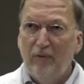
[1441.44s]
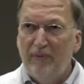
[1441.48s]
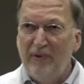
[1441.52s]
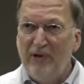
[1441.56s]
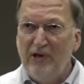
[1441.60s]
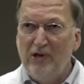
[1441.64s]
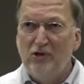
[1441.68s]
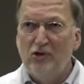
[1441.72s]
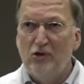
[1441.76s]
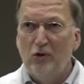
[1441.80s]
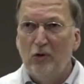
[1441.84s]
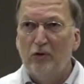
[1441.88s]

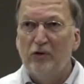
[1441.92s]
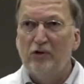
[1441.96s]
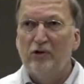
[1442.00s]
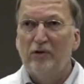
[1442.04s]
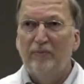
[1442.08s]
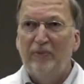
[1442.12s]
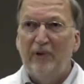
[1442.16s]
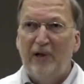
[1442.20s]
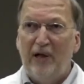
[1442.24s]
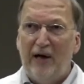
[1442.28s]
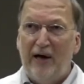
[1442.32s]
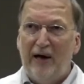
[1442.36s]
be in short
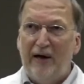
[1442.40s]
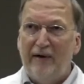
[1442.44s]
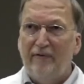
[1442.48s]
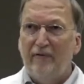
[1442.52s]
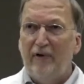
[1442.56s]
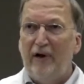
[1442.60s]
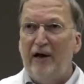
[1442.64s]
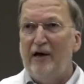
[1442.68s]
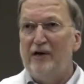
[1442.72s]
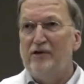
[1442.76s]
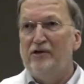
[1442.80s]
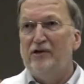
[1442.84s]
supply,
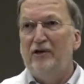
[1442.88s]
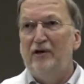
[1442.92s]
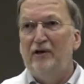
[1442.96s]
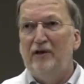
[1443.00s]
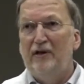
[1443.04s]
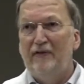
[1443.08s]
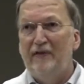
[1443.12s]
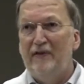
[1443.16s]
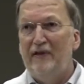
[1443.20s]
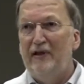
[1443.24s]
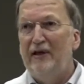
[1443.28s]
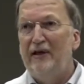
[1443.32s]
rationed,
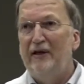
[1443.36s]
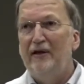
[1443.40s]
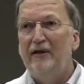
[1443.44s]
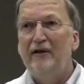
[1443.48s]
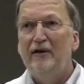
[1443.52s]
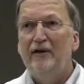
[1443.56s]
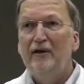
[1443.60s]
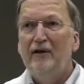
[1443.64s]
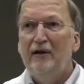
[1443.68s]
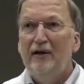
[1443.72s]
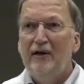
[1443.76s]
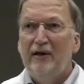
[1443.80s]
and then
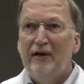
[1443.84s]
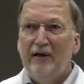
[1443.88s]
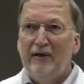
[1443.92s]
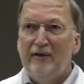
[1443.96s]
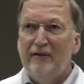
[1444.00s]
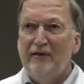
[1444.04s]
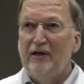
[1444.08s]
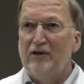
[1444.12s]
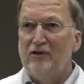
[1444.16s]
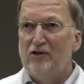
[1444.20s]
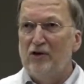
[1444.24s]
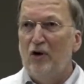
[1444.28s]

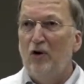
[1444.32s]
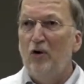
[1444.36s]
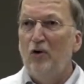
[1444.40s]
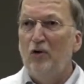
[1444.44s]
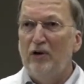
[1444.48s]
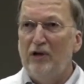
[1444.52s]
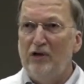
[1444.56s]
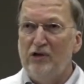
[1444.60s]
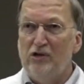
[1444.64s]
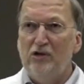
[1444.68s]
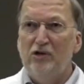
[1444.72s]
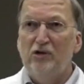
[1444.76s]
there's a
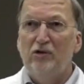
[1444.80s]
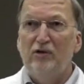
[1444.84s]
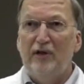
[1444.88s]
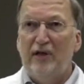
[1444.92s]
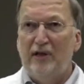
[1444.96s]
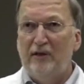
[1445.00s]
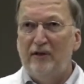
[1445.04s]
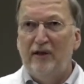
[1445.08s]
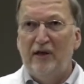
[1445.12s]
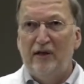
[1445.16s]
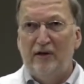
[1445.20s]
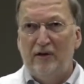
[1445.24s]
whole issue
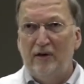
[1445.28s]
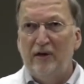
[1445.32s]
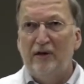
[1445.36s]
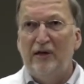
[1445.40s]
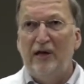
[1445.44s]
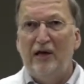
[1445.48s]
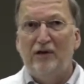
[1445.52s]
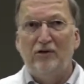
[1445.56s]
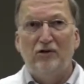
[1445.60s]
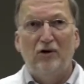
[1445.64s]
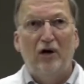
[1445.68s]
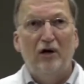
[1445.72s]
that
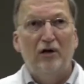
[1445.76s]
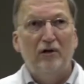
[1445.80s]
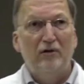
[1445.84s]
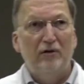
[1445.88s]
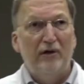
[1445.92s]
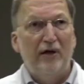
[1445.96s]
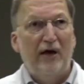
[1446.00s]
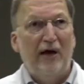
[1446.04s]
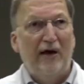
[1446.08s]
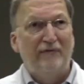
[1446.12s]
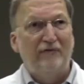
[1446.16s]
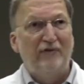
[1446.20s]
again,
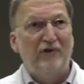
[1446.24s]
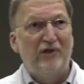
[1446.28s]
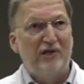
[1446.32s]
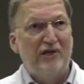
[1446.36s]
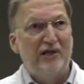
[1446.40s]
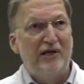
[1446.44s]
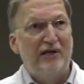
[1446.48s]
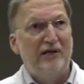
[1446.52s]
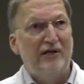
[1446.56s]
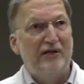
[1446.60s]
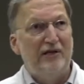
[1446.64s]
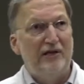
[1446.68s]
y'all have to
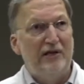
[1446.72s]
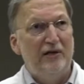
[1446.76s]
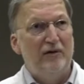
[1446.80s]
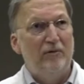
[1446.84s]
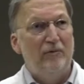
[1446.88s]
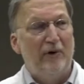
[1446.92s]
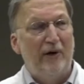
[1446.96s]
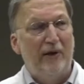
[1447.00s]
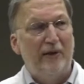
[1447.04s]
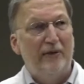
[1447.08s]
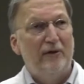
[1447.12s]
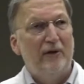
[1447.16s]
see and deal
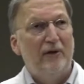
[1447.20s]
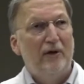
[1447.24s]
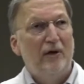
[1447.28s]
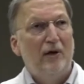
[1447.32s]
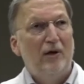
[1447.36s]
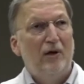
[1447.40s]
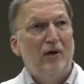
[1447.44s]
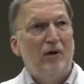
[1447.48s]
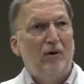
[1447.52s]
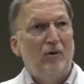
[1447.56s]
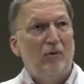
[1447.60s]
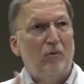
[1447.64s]
with.
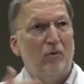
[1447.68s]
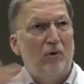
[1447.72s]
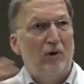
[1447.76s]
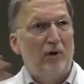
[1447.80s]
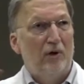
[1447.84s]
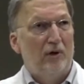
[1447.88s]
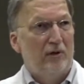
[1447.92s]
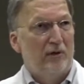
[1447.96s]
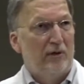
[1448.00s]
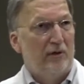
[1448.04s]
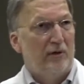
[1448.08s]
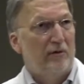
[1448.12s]

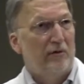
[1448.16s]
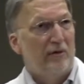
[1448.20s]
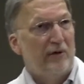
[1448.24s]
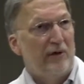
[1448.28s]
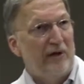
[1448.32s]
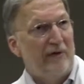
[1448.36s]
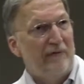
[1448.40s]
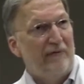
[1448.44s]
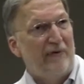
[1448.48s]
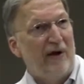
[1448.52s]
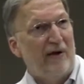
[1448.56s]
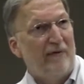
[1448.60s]
Well,
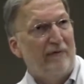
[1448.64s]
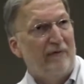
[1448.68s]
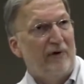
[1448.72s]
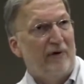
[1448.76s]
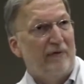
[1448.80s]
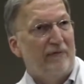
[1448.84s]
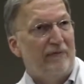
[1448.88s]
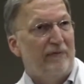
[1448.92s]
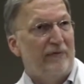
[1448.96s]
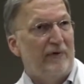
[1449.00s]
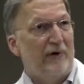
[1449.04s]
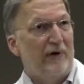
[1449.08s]
if
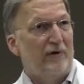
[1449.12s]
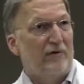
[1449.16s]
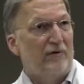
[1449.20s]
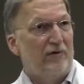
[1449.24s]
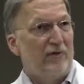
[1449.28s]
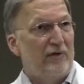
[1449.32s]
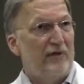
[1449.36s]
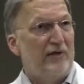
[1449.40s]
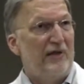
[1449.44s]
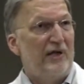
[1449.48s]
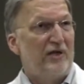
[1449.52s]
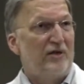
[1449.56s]
there are
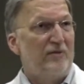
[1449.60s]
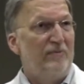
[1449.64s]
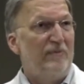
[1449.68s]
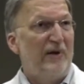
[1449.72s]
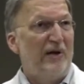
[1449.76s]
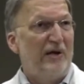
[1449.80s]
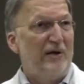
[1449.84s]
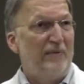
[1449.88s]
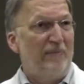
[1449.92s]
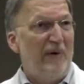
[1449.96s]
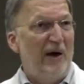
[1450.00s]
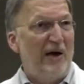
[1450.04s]
this
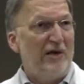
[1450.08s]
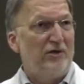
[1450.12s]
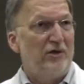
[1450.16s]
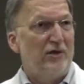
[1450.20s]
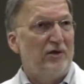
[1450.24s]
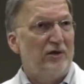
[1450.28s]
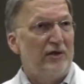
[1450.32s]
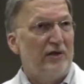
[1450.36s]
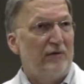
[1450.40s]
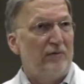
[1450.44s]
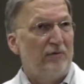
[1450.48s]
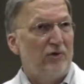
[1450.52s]
many
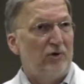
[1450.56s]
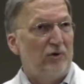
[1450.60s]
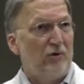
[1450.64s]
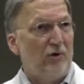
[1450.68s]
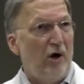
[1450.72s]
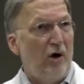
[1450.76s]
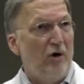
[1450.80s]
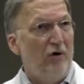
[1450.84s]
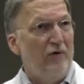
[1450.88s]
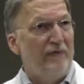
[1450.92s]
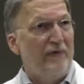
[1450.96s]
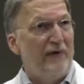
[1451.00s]
patients with
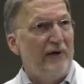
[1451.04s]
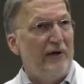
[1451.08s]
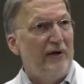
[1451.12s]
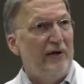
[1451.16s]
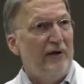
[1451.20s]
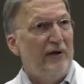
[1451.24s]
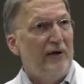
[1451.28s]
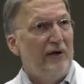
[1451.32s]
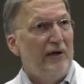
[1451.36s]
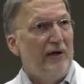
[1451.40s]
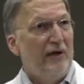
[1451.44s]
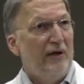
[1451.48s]

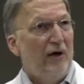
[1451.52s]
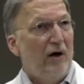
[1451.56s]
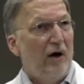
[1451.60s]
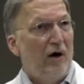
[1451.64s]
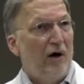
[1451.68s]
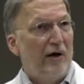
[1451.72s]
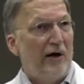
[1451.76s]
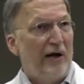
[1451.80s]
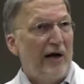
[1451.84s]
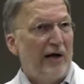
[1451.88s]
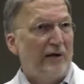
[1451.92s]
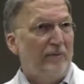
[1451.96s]
COVID
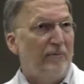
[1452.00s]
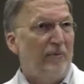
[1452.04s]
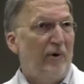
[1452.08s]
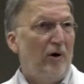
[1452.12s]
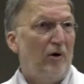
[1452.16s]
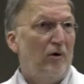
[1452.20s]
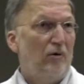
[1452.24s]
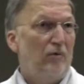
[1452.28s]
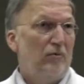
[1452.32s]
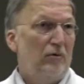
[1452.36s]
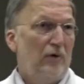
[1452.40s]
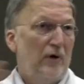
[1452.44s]
on
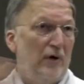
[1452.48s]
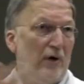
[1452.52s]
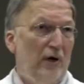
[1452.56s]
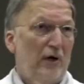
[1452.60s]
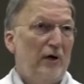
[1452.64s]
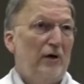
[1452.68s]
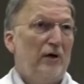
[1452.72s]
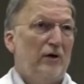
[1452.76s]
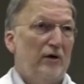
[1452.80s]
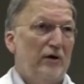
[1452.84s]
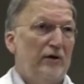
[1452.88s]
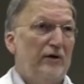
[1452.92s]
ECMO,
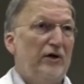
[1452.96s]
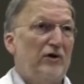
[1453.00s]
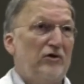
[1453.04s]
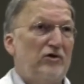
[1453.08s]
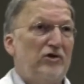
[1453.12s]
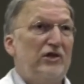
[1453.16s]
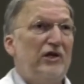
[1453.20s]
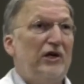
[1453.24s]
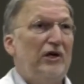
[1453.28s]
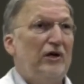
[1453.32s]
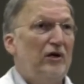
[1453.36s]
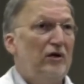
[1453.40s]
there's
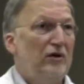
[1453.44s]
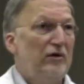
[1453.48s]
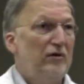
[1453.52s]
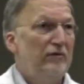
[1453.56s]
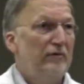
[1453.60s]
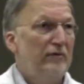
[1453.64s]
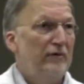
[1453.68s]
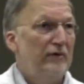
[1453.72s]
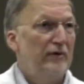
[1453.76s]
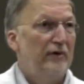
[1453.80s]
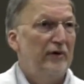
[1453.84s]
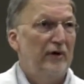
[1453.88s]

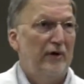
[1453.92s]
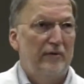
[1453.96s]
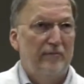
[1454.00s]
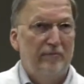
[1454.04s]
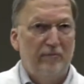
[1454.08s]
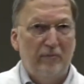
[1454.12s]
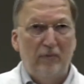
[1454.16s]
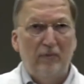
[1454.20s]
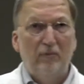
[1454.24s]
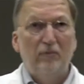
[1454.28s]
still the